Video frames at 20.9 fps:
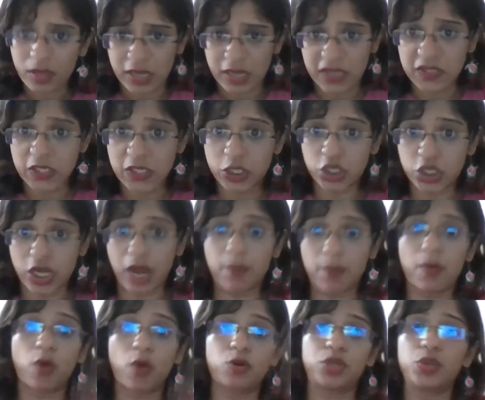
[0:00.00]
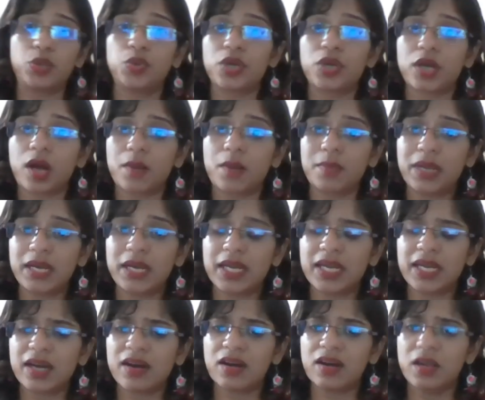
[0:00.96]
Is it above tunica
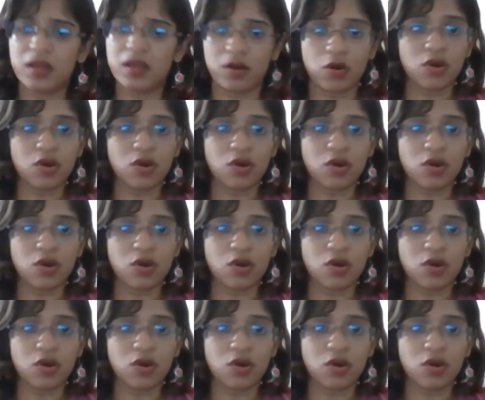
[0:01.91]
media?